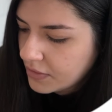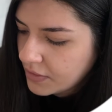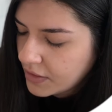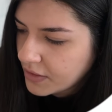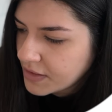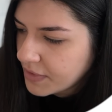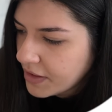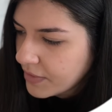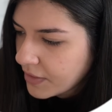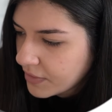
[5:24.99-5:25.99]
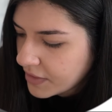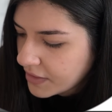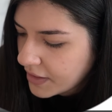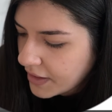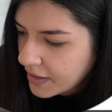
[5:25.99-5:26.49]
Okay, let's play around
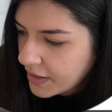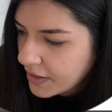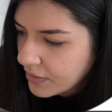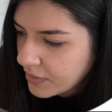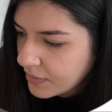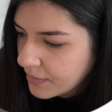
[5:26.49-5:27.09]
with that now.